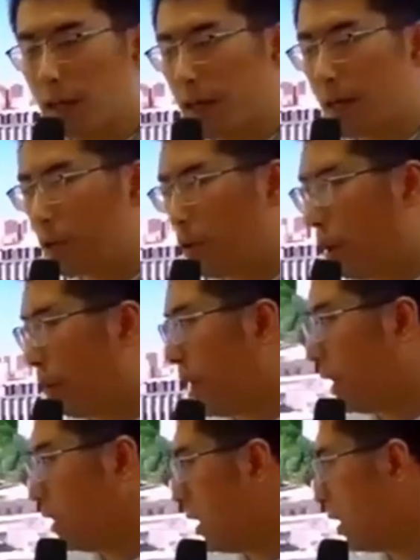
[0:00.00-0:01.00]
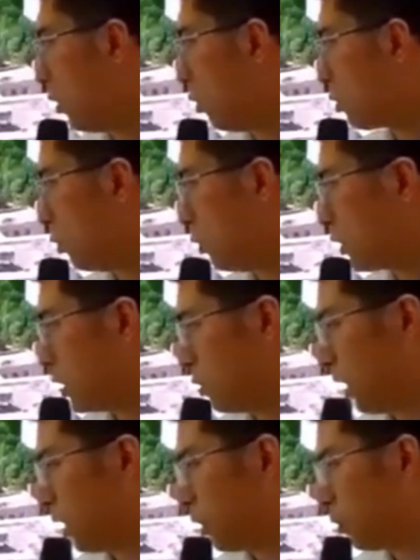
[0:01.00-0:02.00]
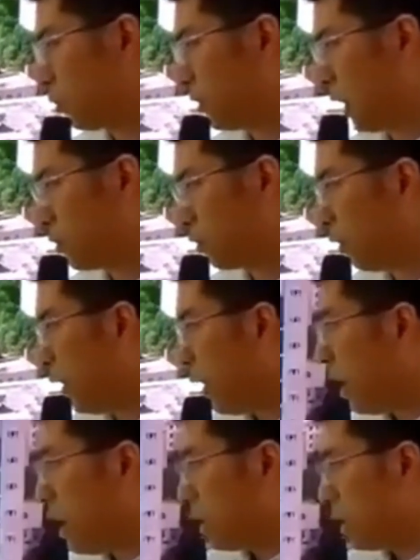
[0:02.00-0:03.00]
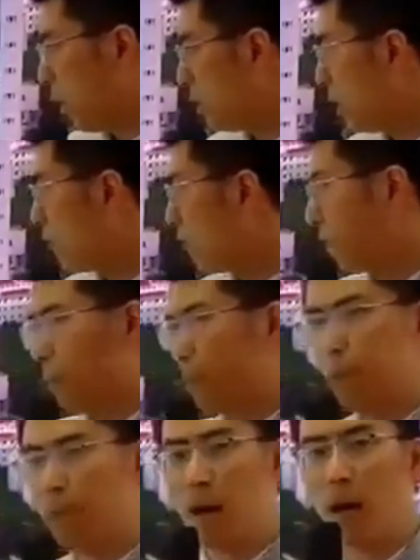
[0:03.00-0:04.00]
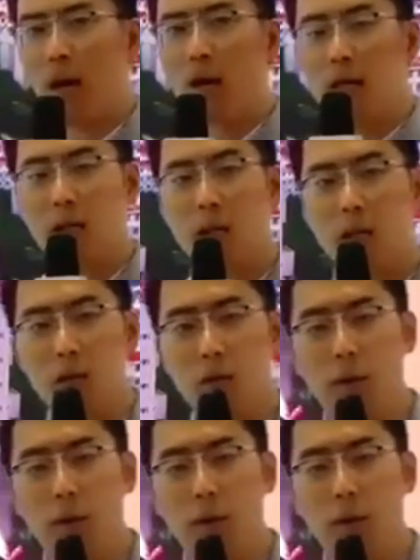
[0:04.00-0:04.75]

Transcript: It consists of a surgeon's console, patient cart, and a screen, allowing